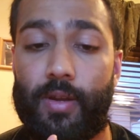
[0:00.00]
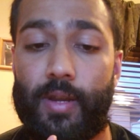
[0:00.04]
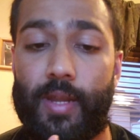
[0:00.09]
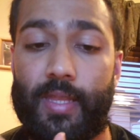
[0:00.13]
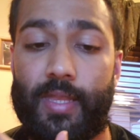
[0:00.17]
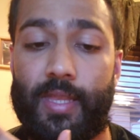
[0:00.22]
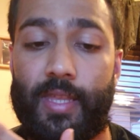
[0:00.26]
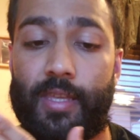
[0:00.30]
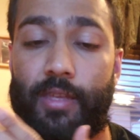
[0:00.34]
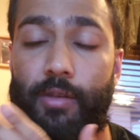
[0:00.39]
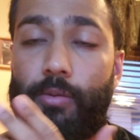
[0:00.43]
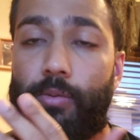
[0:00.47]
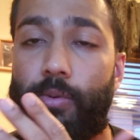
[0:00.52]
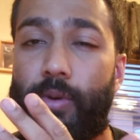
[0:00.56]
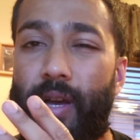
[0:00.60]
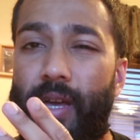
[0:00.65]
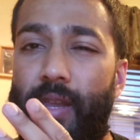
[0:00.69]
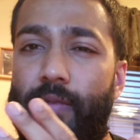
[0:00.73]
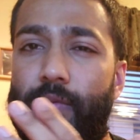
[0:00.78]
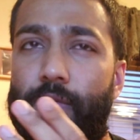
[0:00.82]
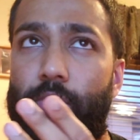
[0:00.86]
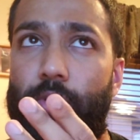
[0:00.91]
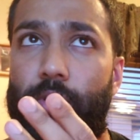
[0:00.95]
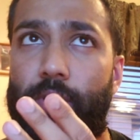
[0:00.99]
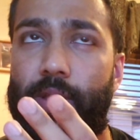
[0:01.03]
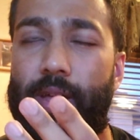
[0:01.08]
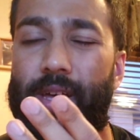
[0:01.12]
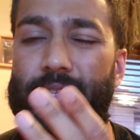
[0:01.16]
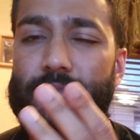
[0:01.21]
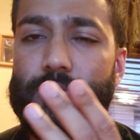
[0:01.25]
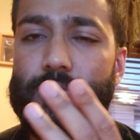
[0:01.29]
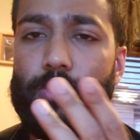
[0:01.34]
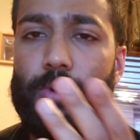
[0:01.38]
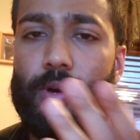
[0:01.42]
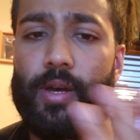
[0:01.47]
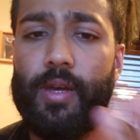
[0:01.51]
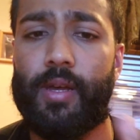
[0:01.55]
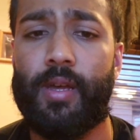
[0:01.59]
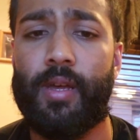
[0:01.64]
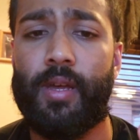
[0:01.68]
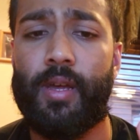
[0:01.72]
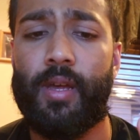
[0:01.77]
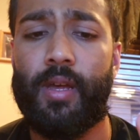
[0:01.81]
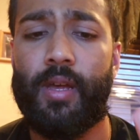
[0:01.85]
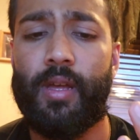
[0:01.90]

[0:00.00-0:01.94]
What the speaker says: and I think you'll kind of realize what